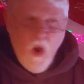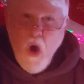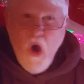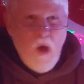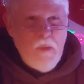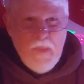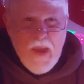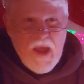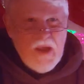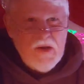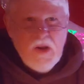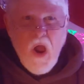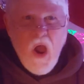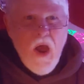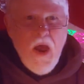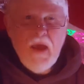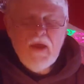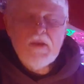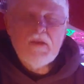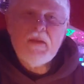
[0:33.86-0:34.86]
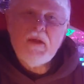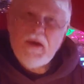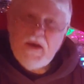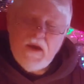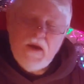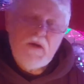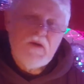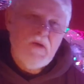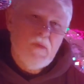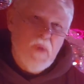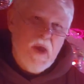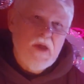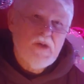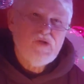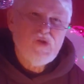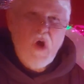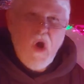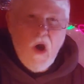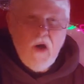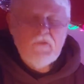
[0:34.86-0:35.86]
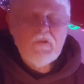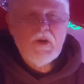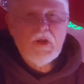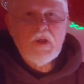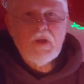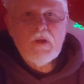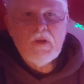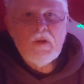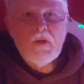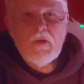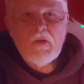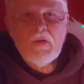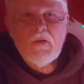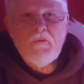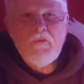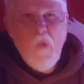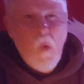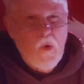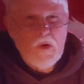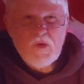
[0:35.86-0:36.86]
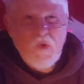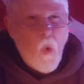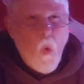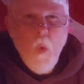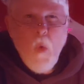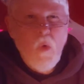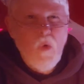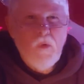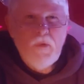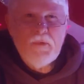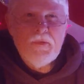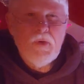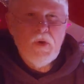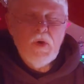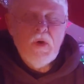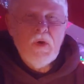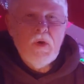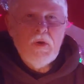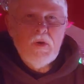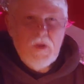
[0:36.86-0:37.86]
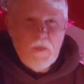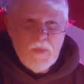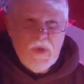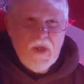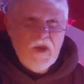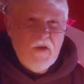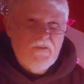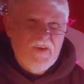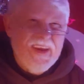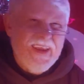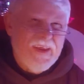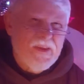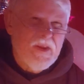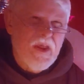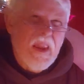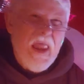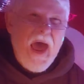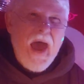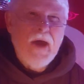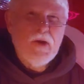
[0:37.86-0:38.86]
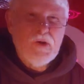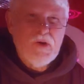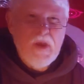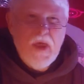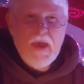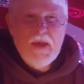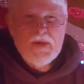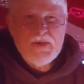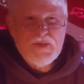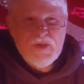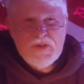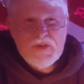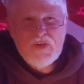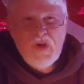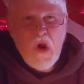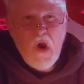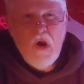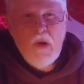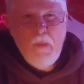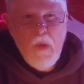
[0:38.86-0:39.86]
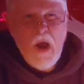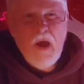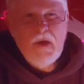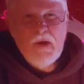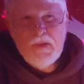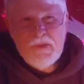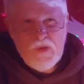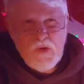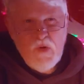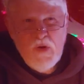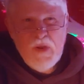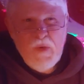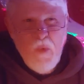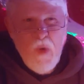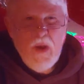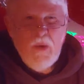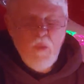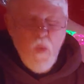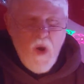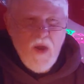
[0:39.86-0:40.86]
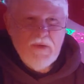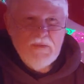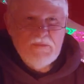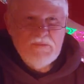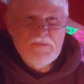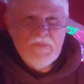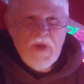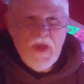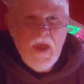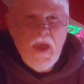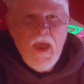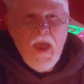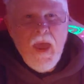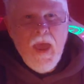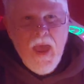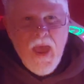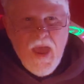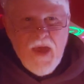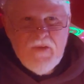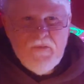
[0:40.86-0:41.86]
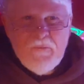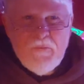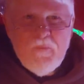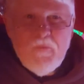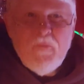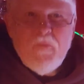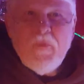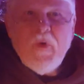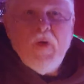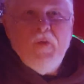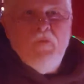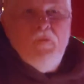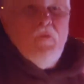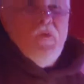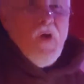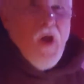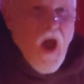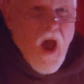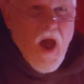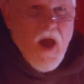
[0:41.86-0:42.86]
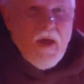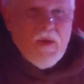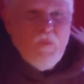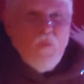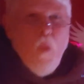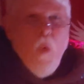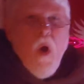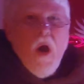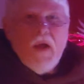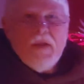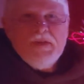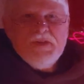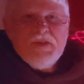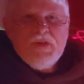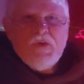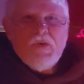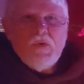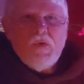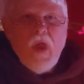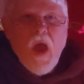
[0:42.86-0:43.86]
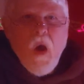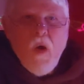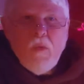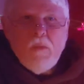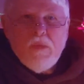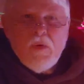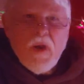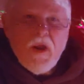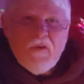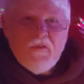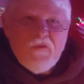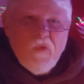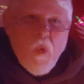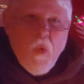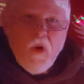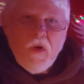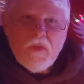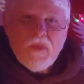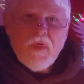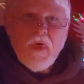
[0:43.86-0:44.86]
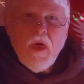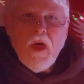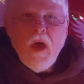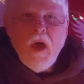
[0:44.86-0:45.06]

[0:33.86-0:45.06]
all mankind the kingdom age covenant foretold to be given in the latter days in Jeremiah 31 1. And God wants to now bring forth